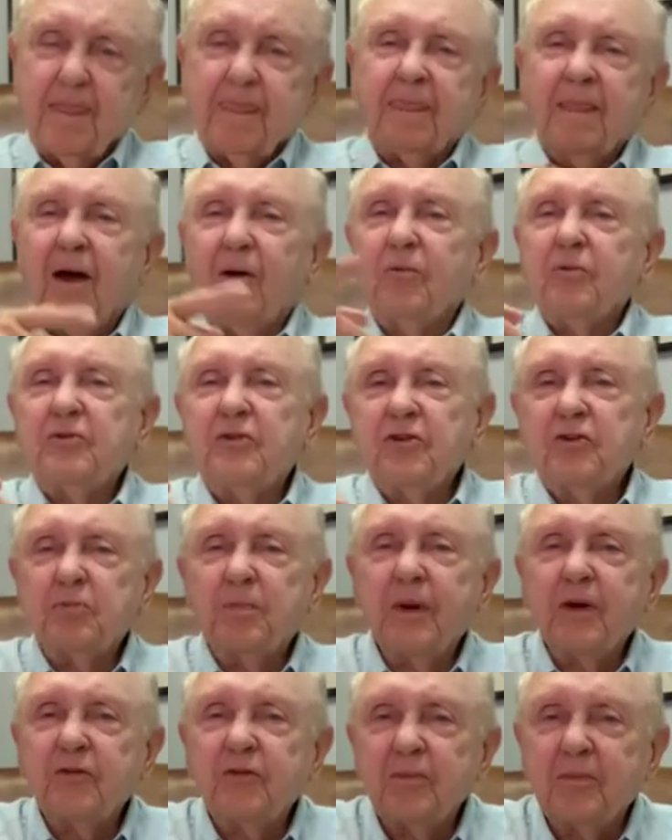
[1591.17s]
Now I want you to
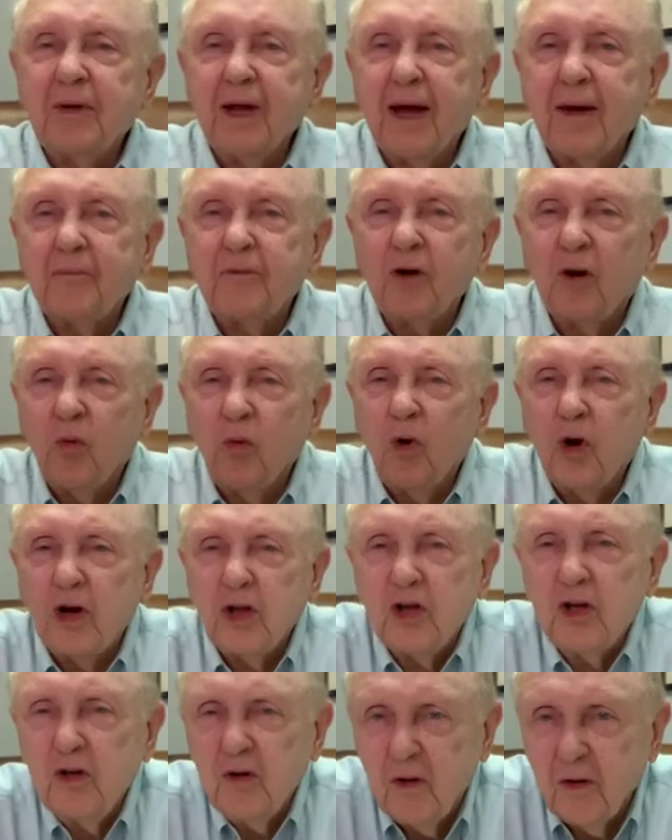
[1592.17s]
spend some time talking, what are
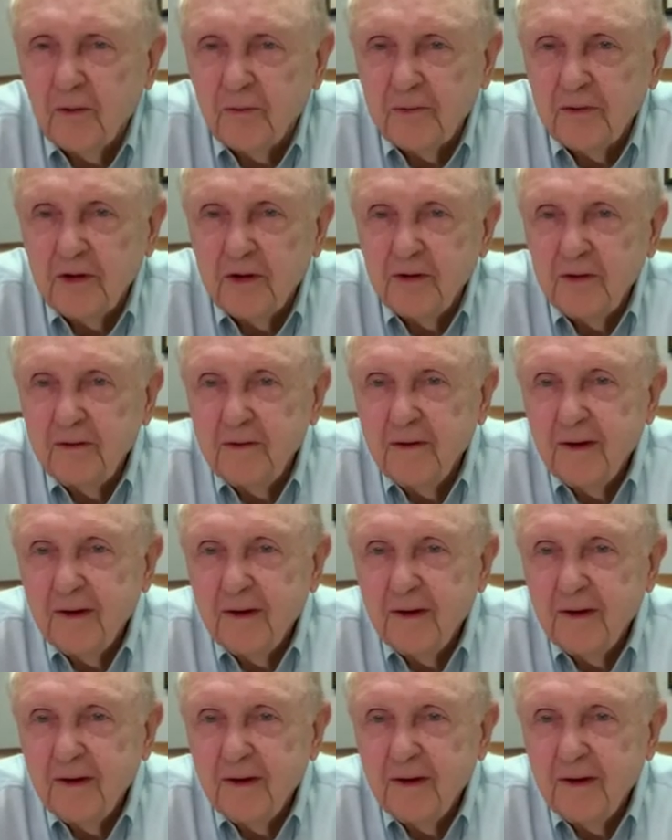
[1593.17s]
you going to do?